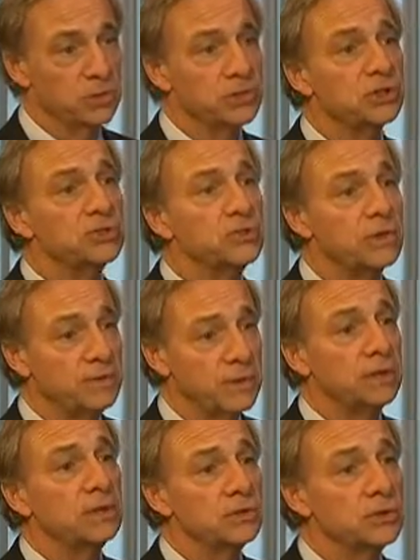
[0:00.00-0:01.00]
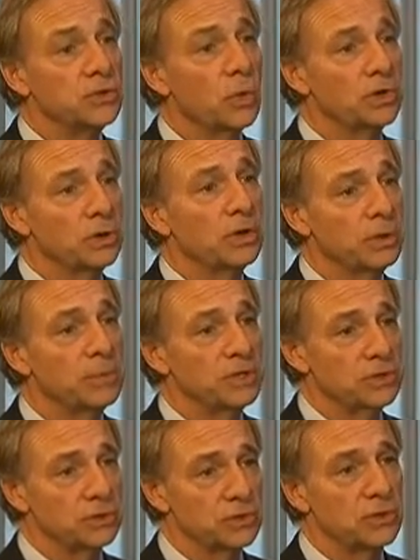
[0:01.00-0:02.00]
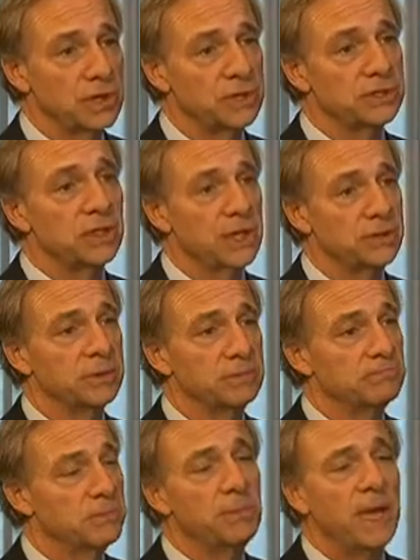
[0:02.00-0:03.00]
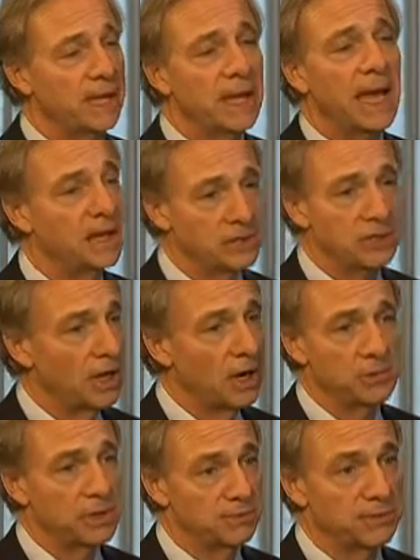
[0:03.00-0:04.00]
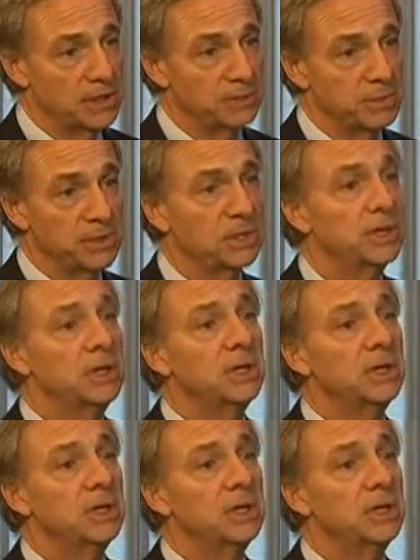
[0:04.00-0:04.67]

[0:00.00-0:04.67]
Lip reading: which has driven short-term interest rates down to make cash a terrible investment